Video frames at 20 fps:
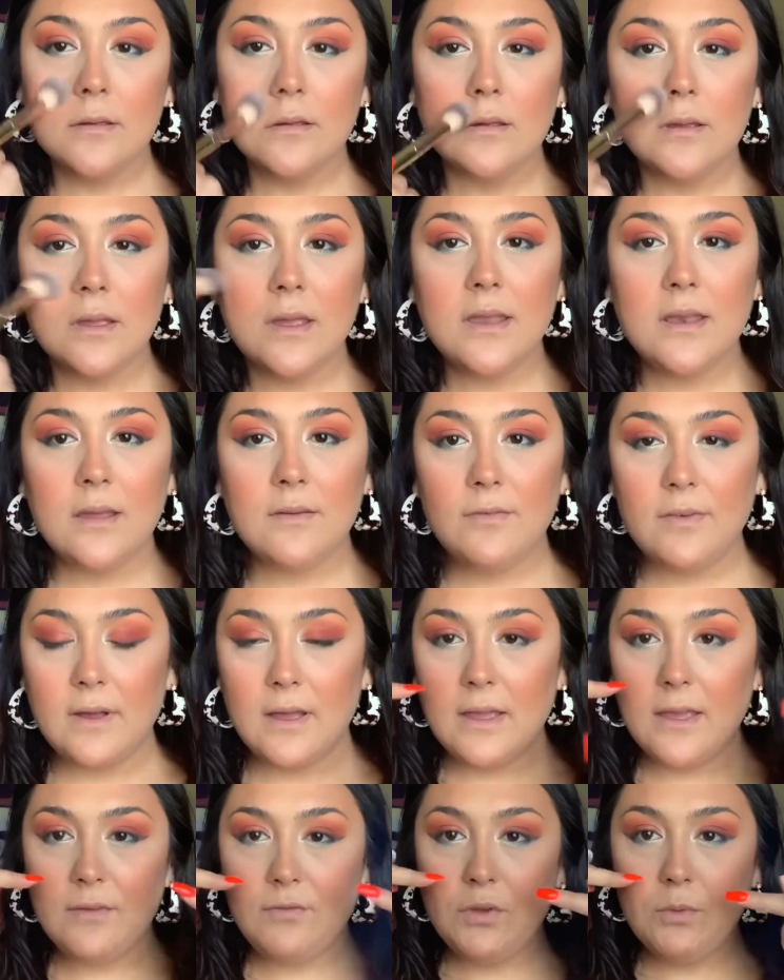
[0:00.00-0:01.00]
And
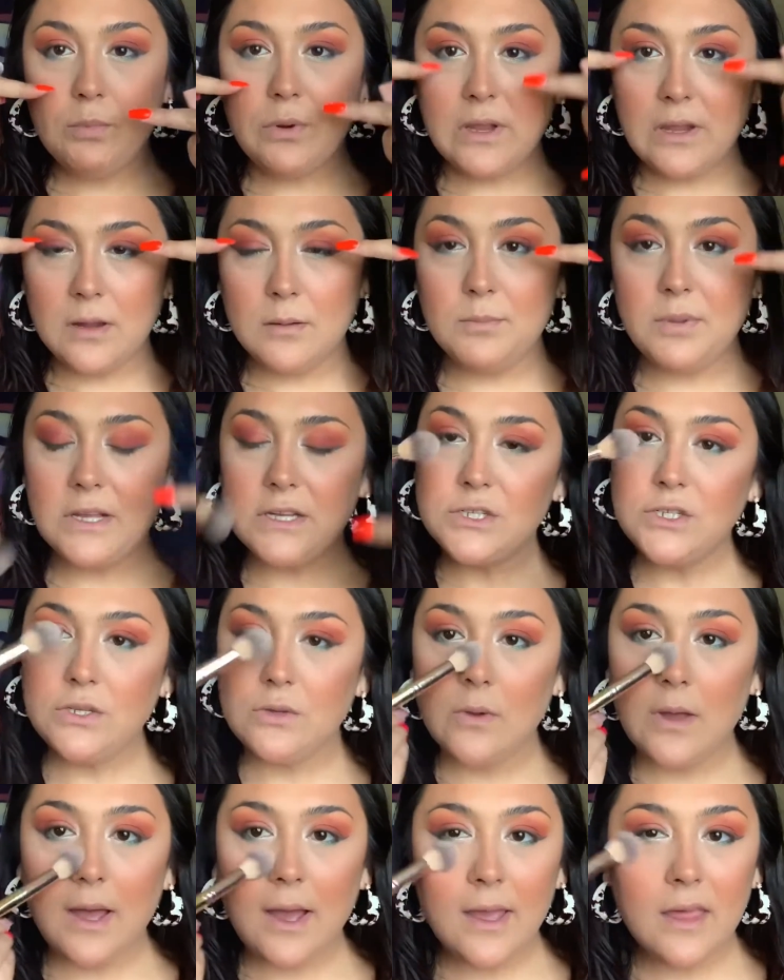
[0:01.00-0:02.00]
if you bring your blush too
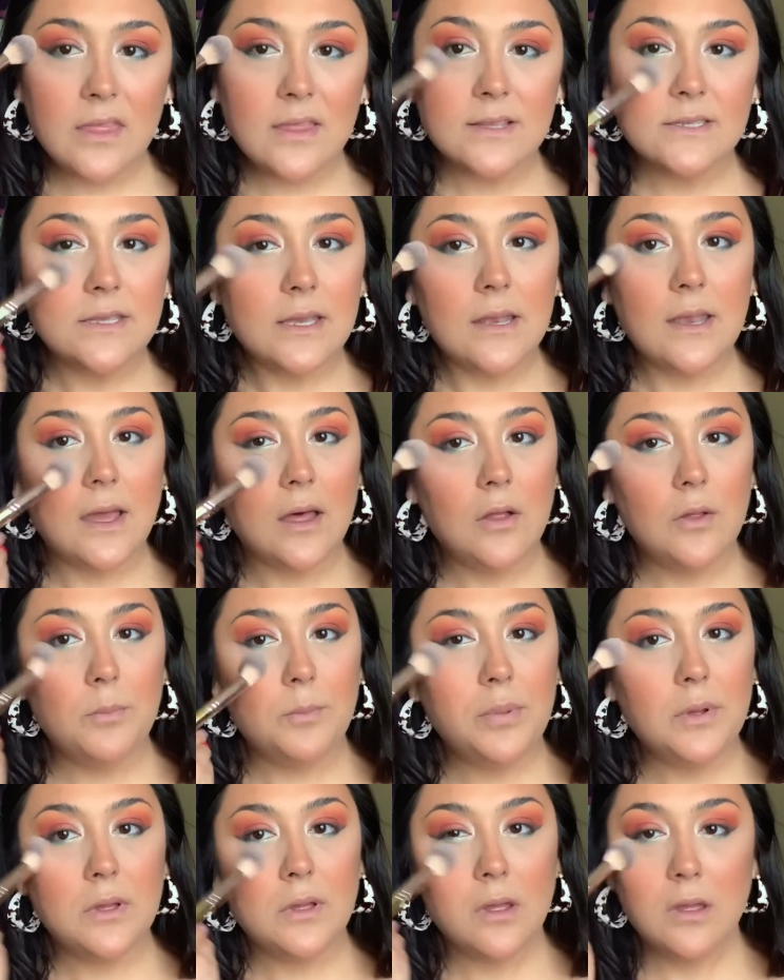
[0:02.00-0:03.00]
high, this can help
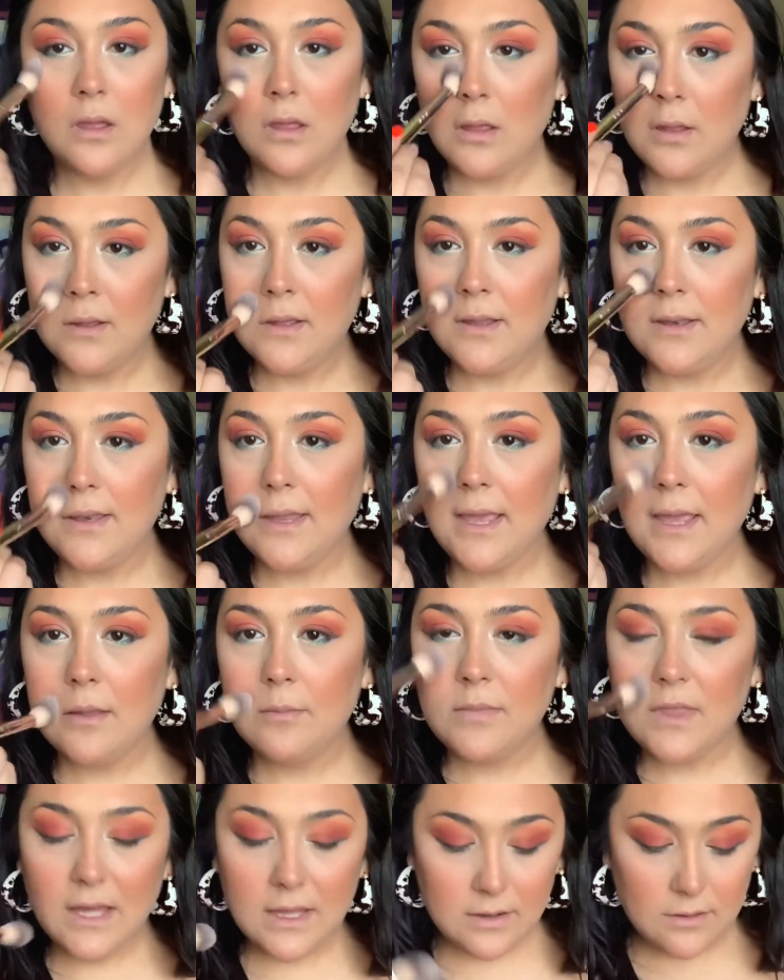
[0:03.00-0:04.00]
tame
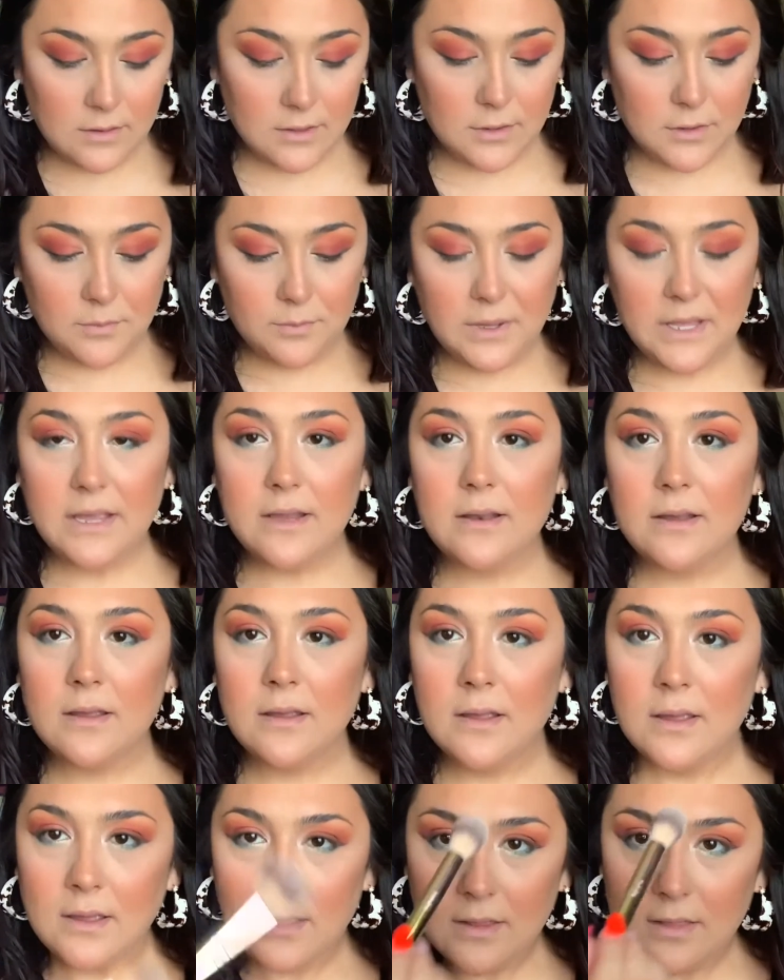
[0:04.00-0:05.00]
that a little bit.
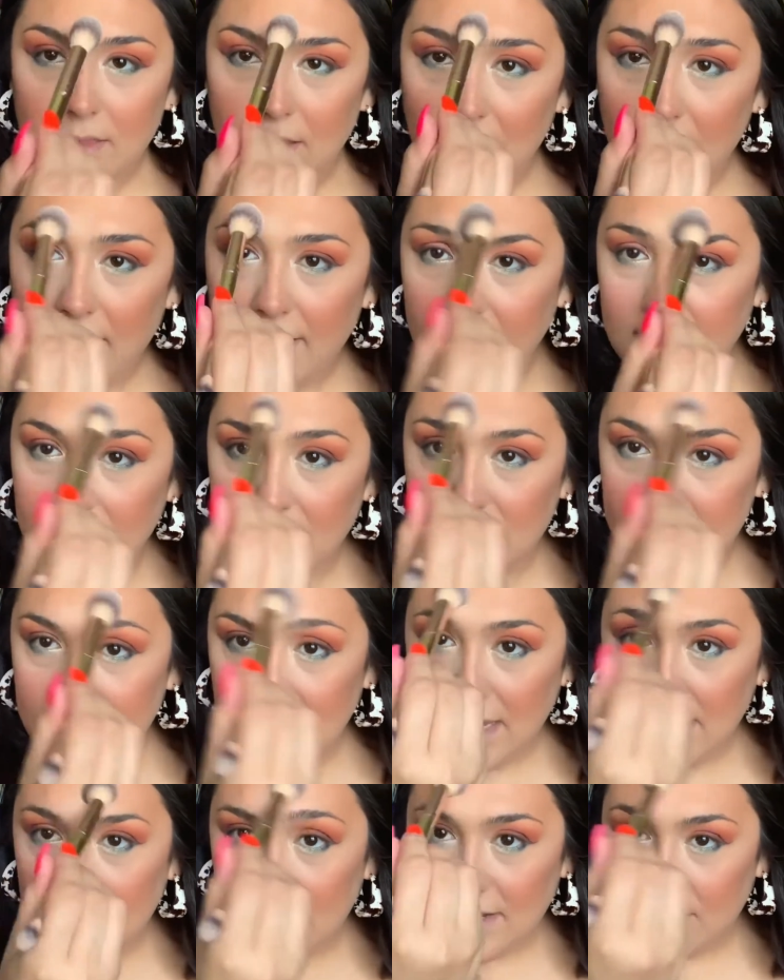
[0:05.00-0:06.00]
Then I like to
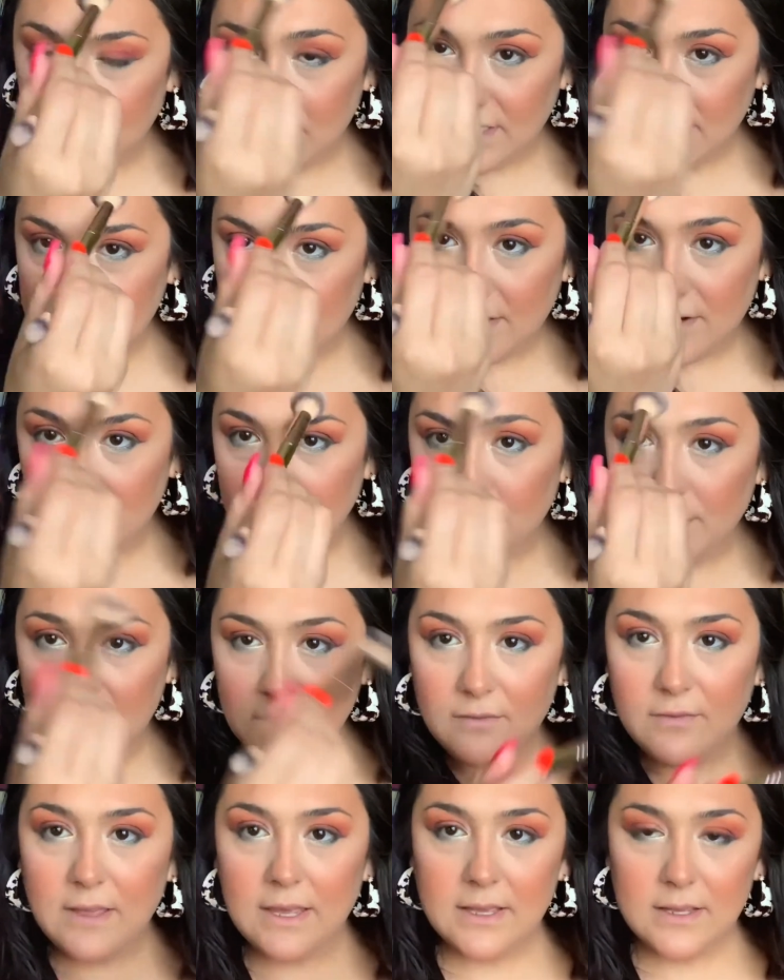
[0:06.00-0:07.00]
take it down the center of my
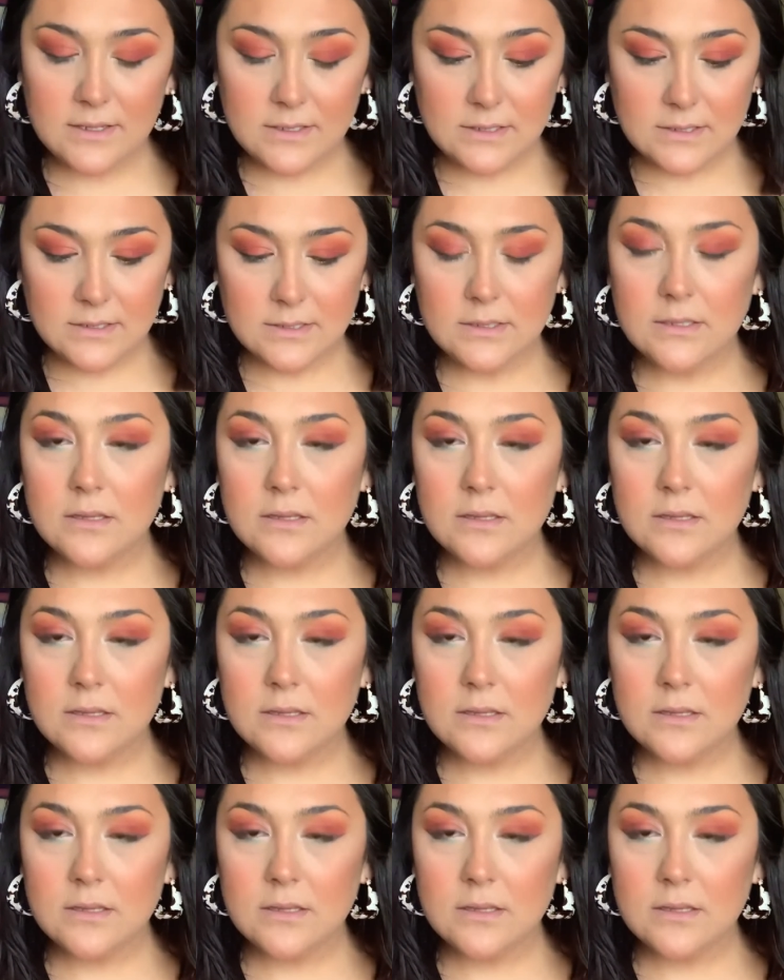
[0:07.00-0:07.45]
face,